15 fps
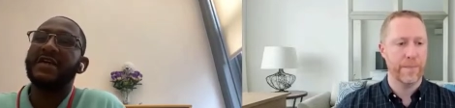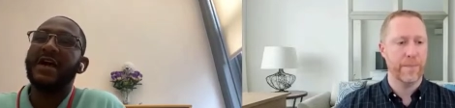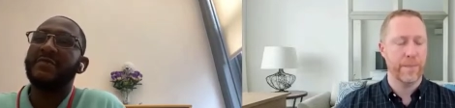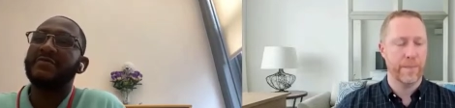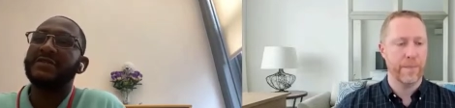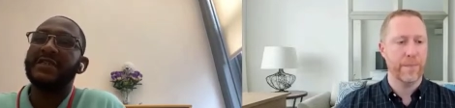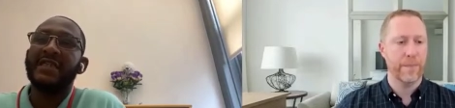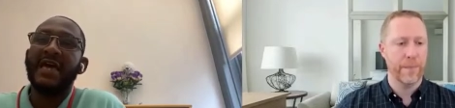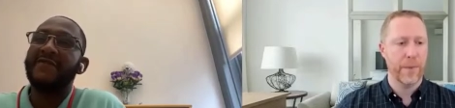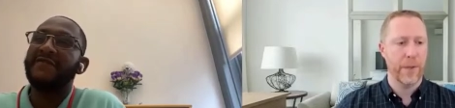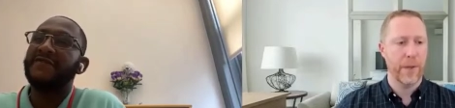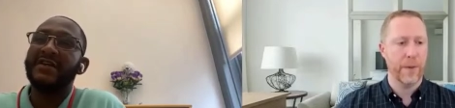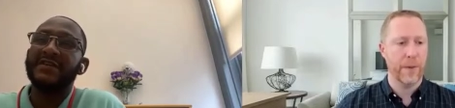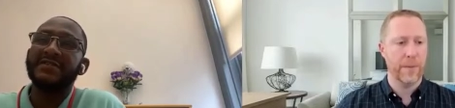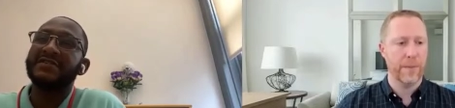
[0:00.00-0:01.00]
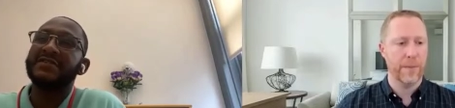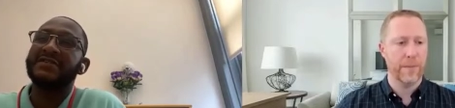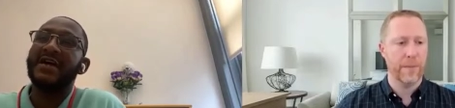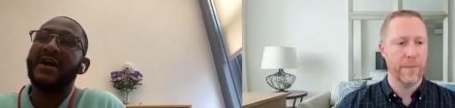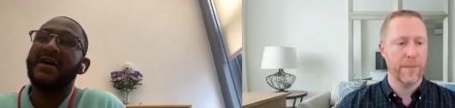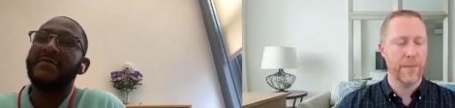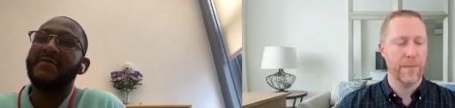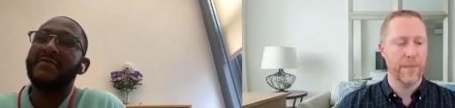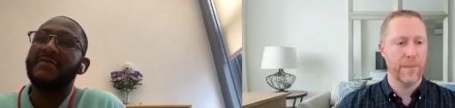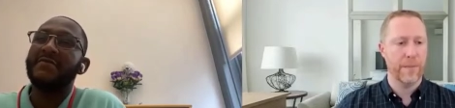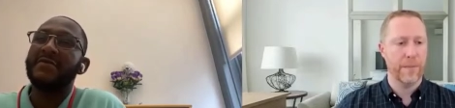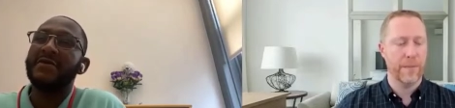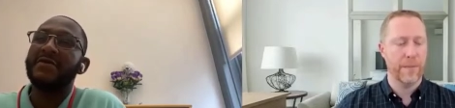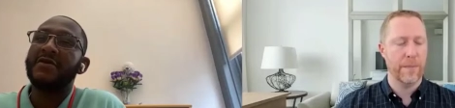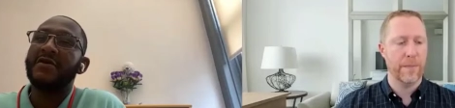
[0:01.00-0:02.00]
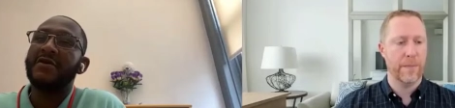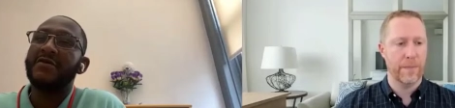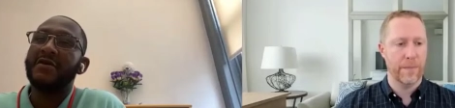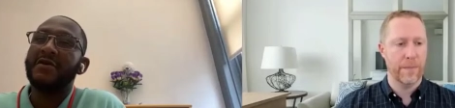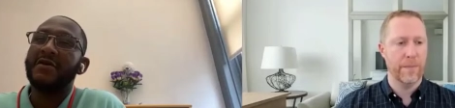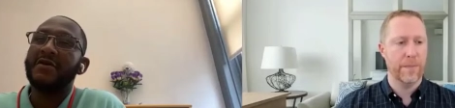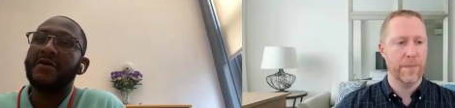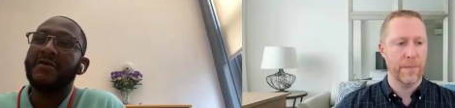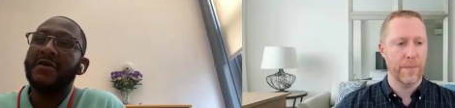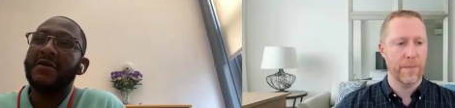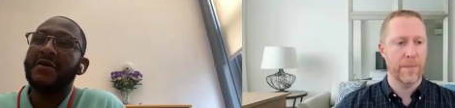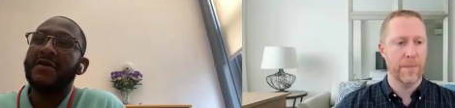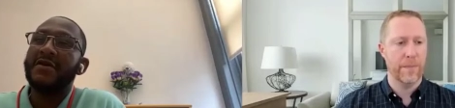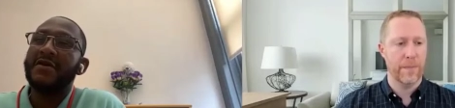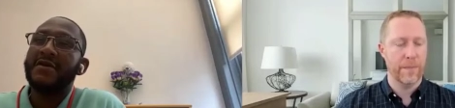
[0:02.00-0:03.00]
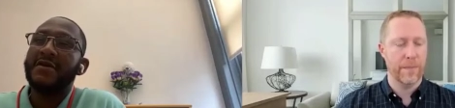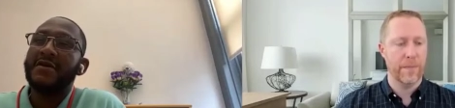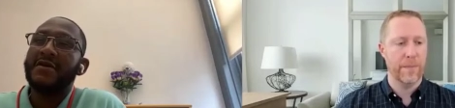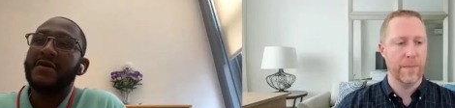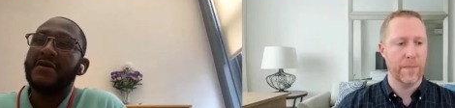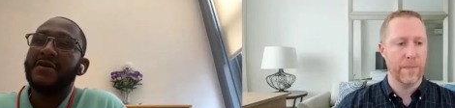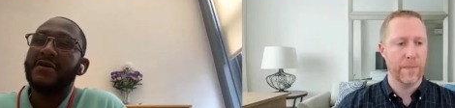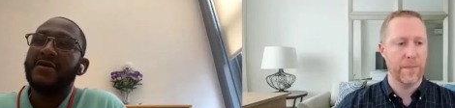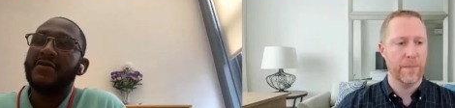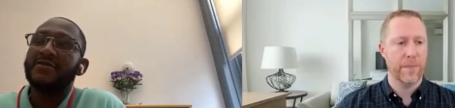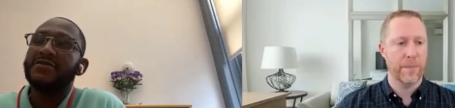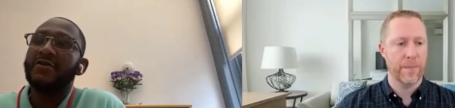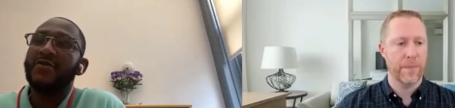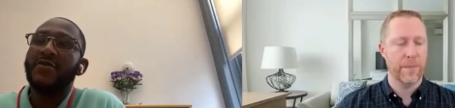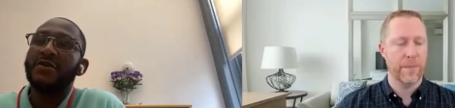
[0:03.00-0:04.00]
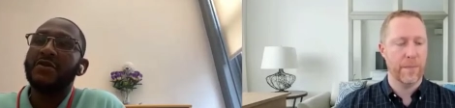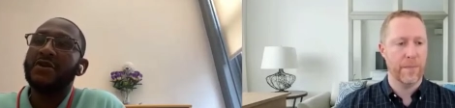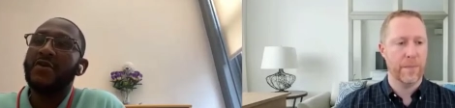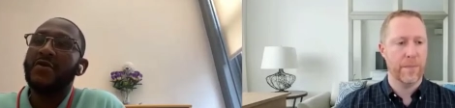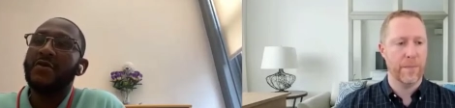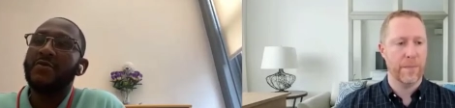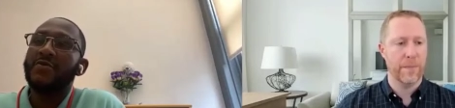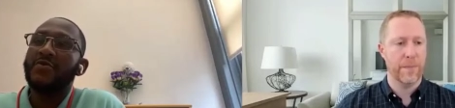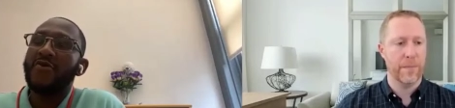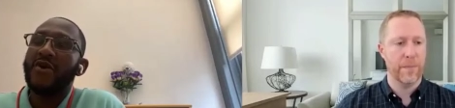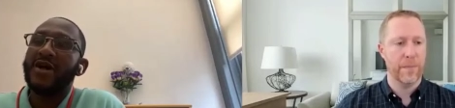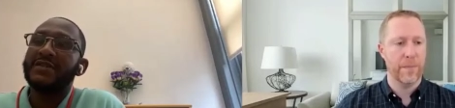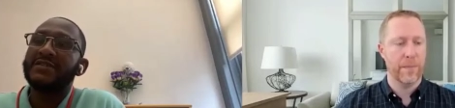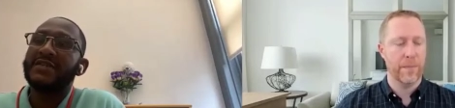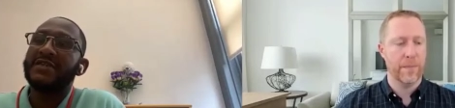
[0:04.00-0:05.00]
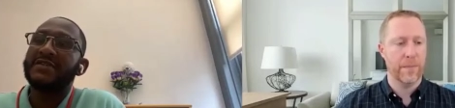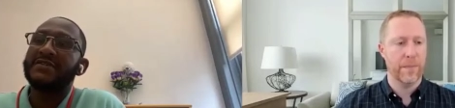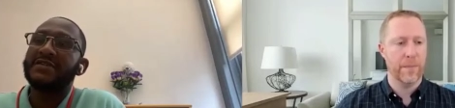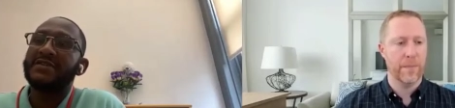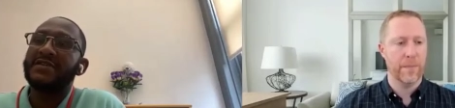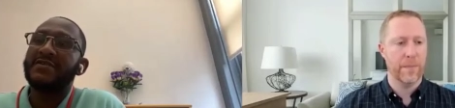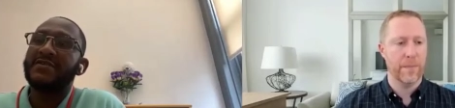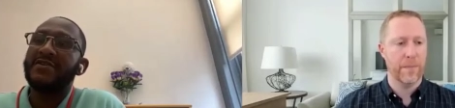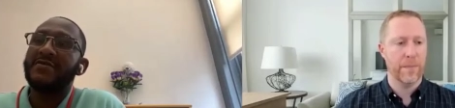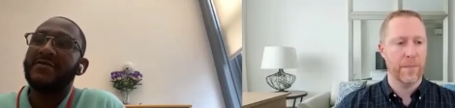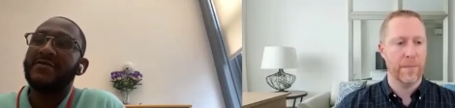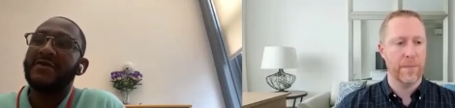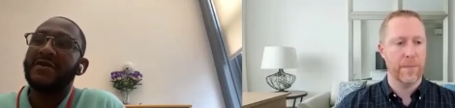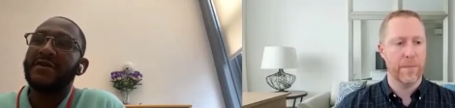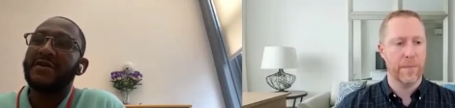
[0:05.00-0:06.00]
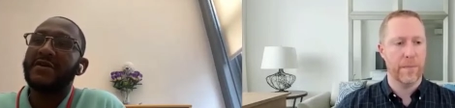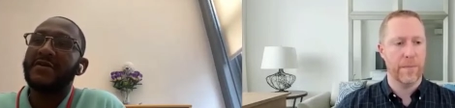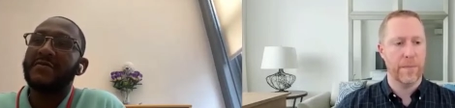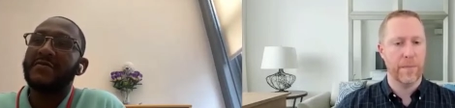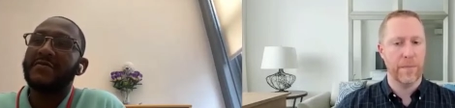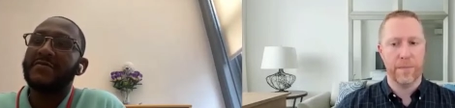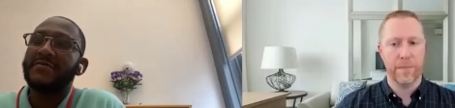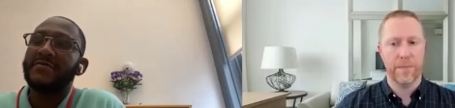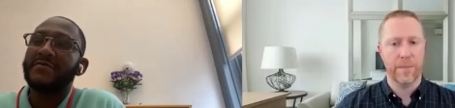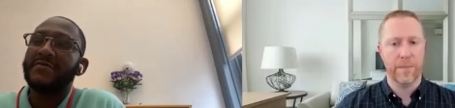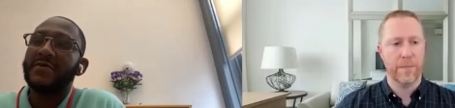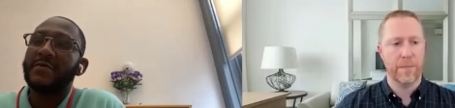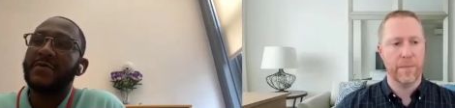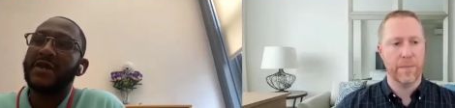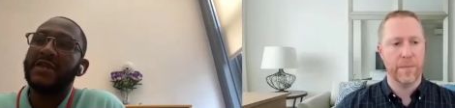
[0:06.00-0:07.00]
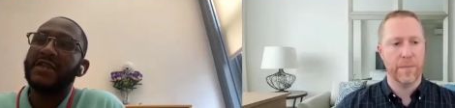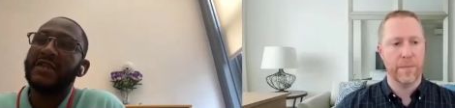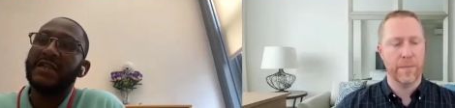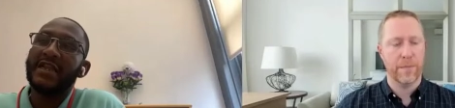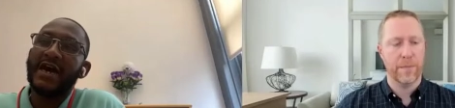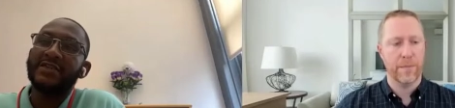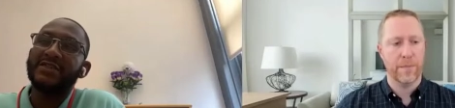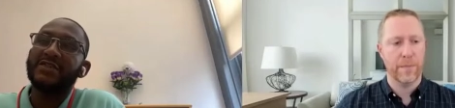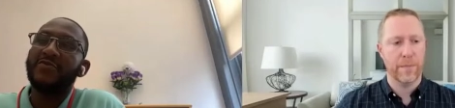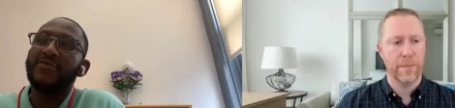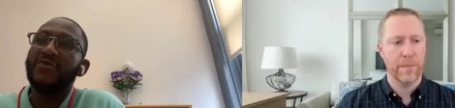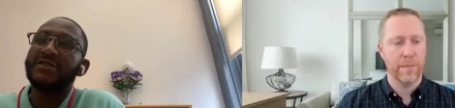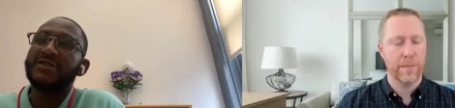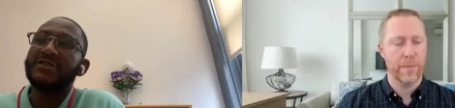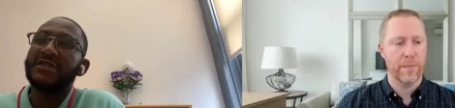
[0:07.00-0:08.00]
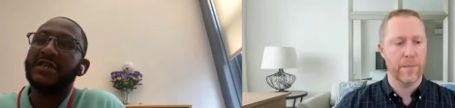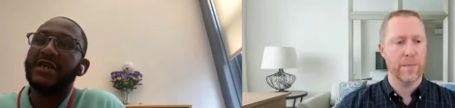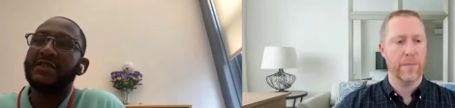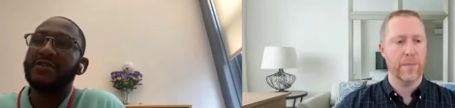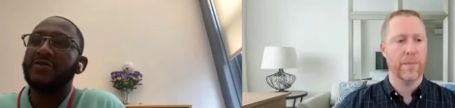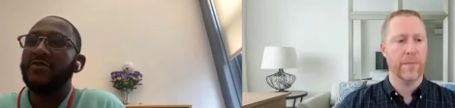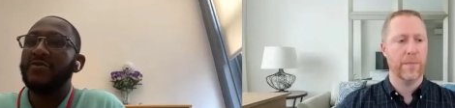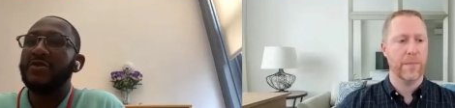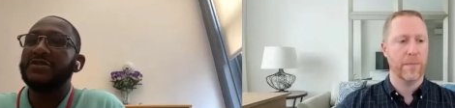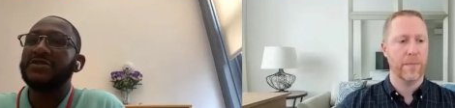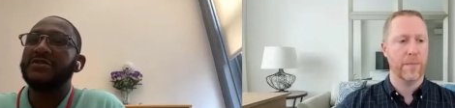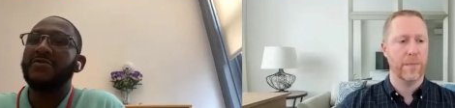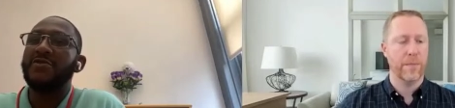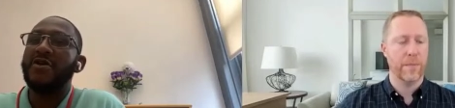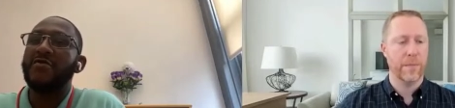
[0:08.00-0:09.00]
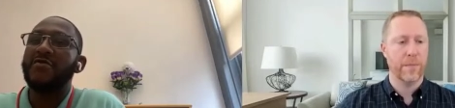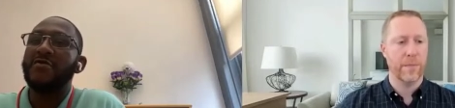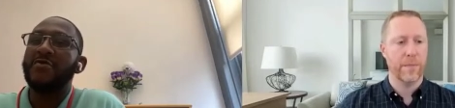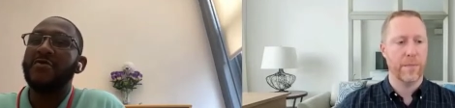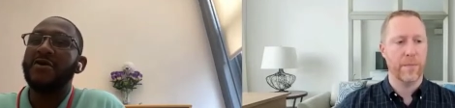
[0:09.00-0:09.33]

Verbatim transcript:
Speaker 1: Life doesn't yeah. stop. uh, you know it's an ongoing process. You know, may need a lot of support today, a little bit tomorrow, but